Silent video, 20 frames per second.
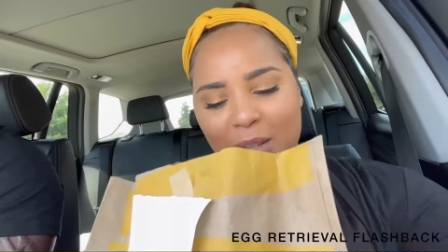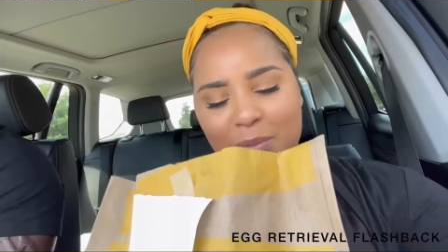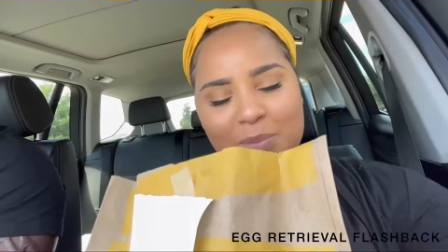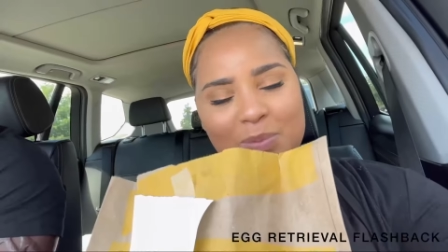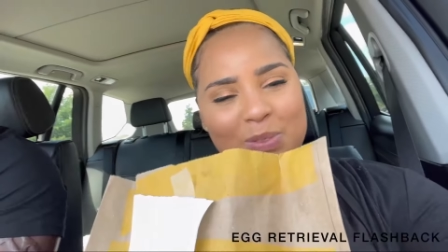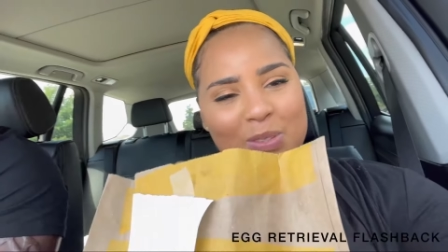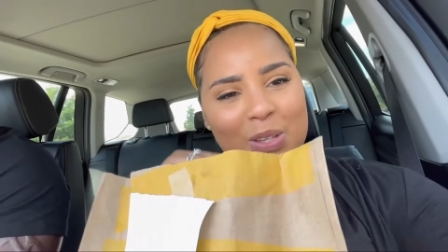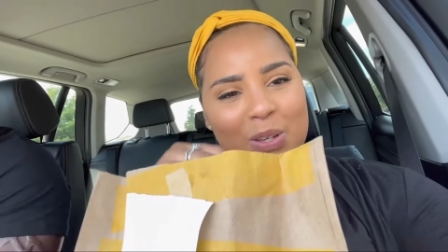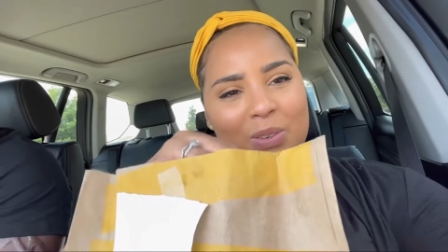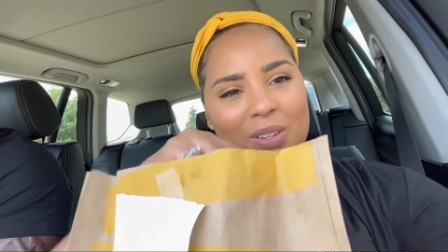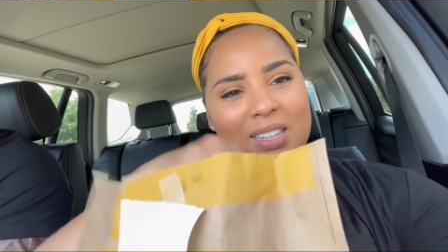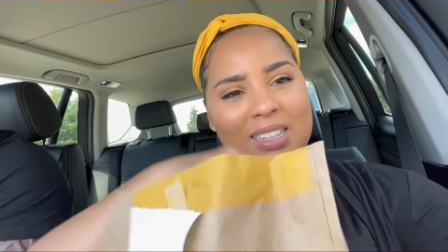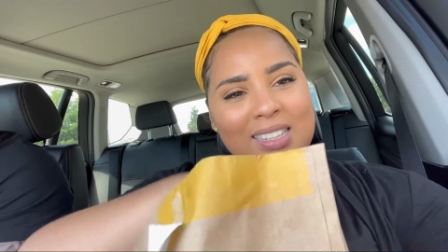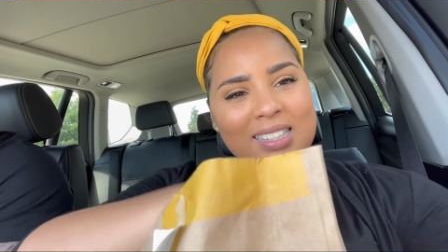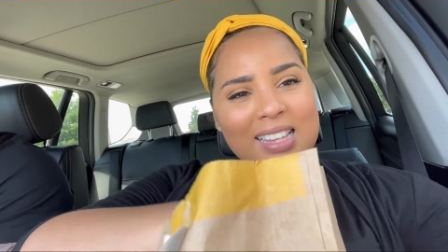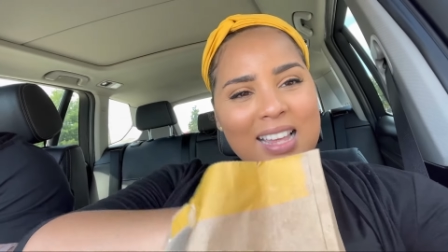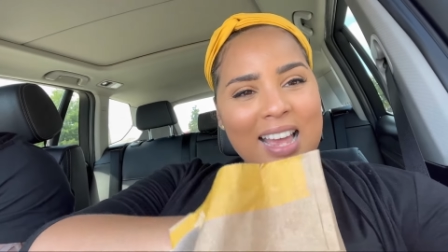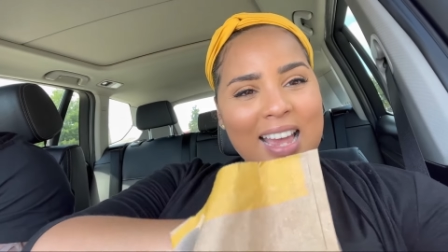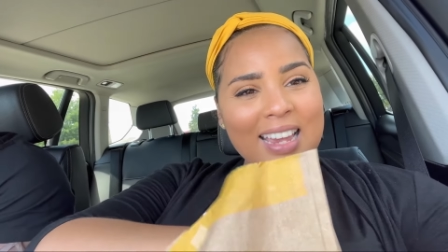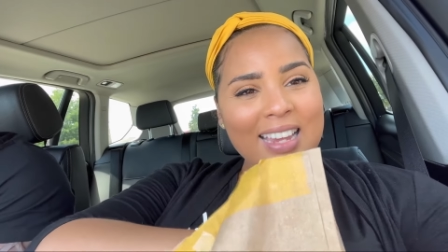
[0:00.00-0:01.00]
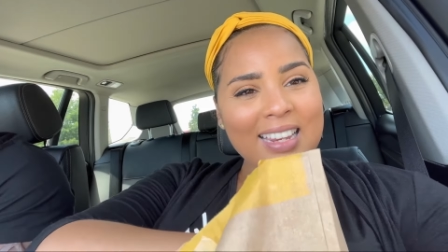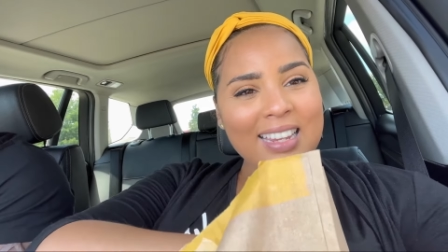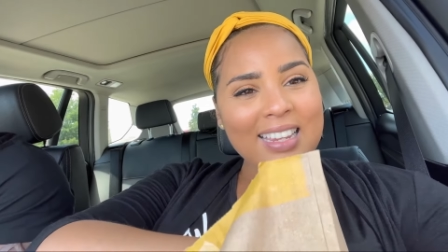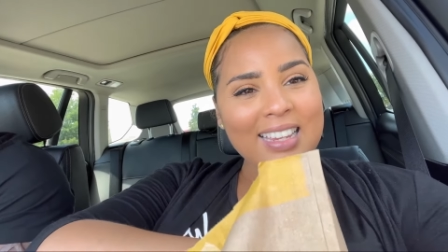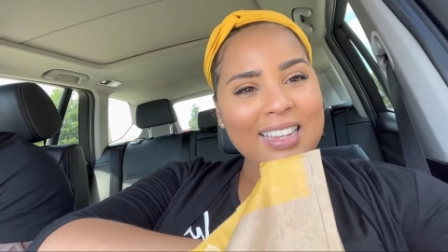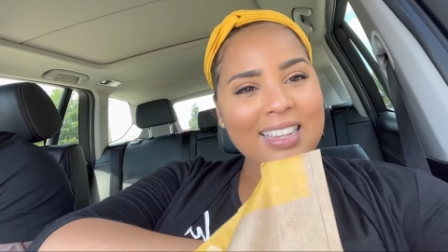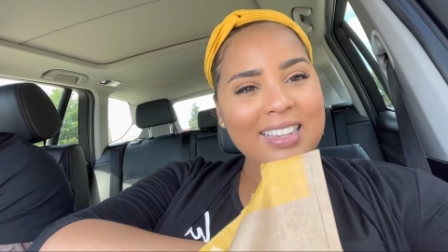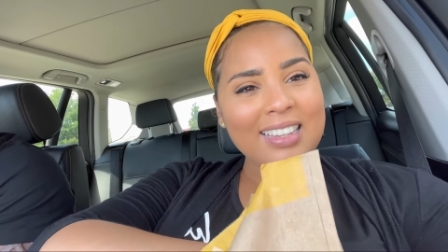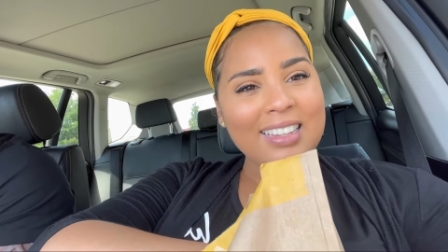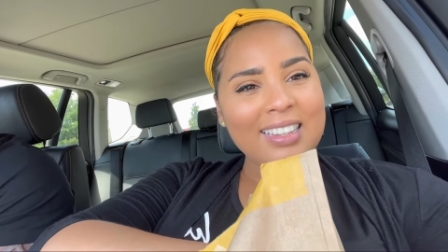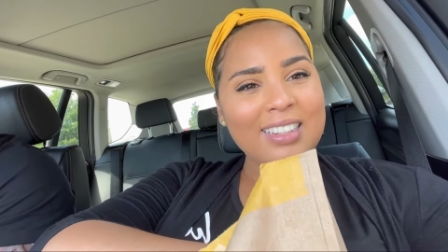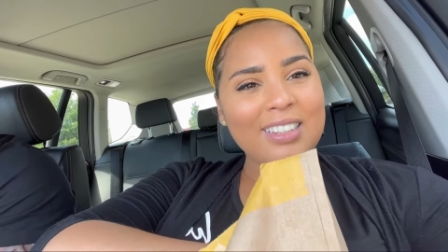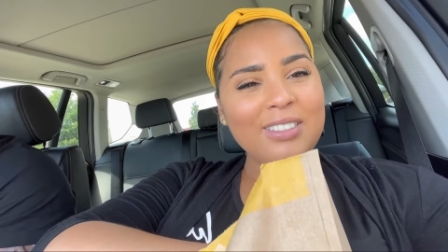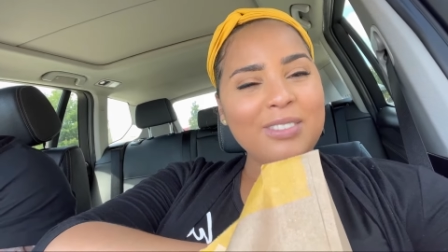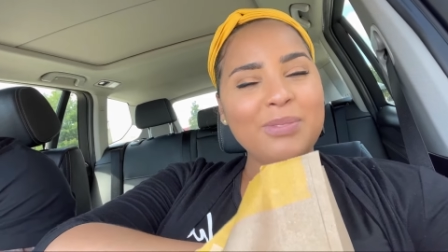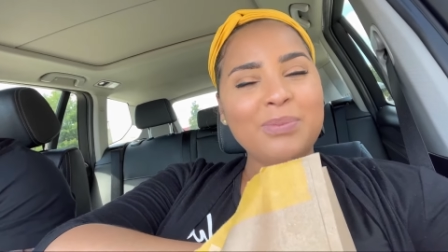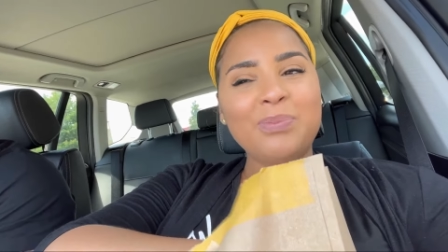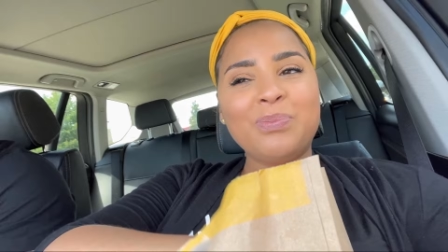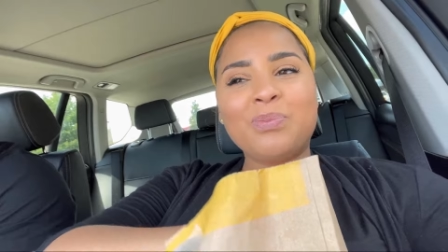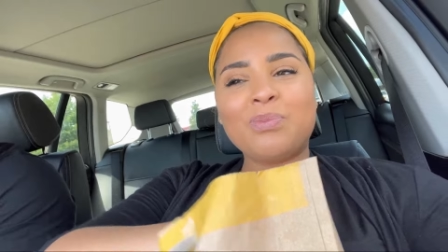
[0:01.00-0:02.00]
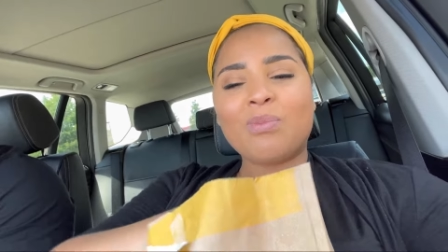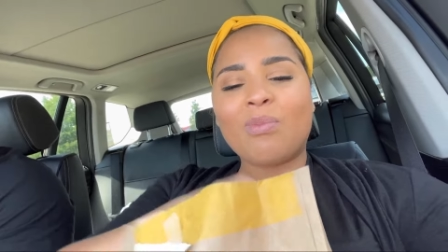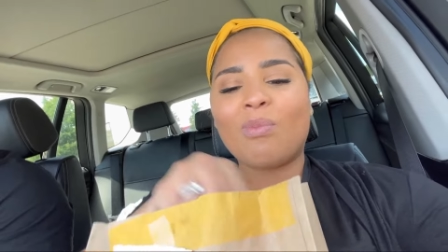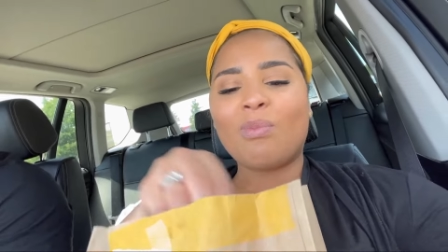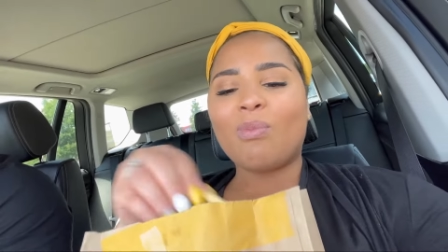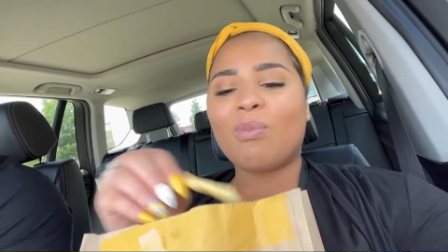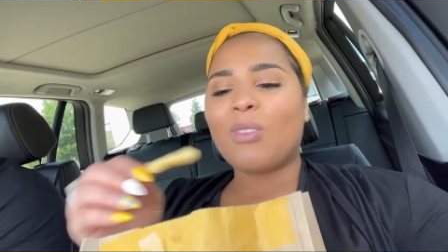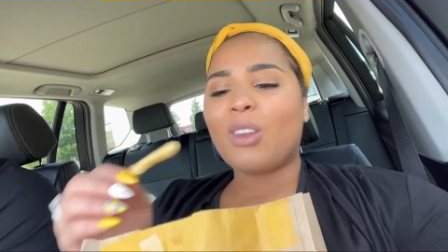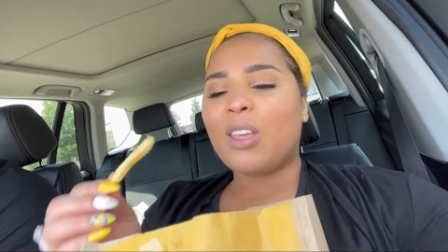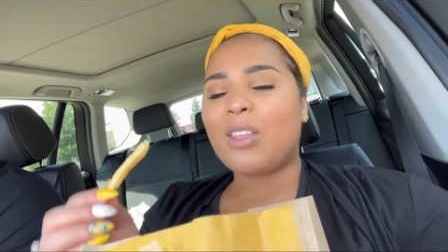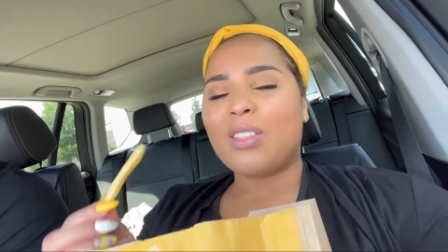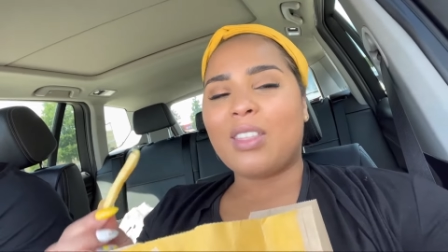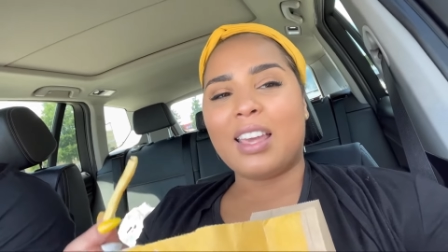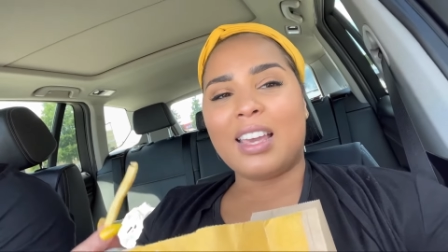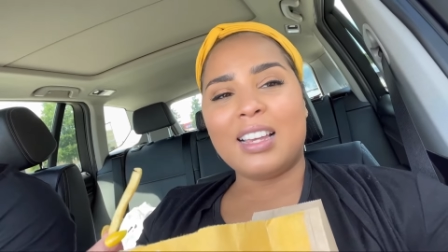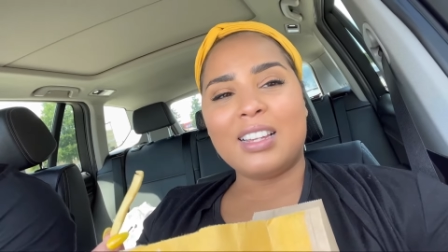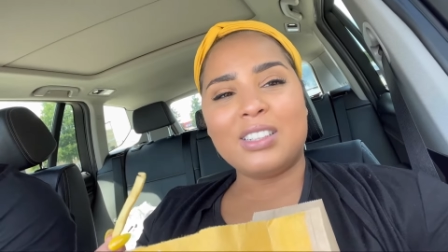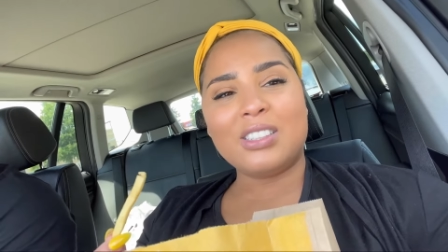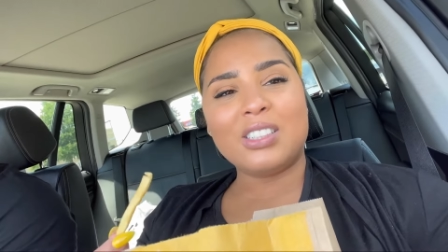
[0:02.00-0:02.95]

I'm so excited. Thanks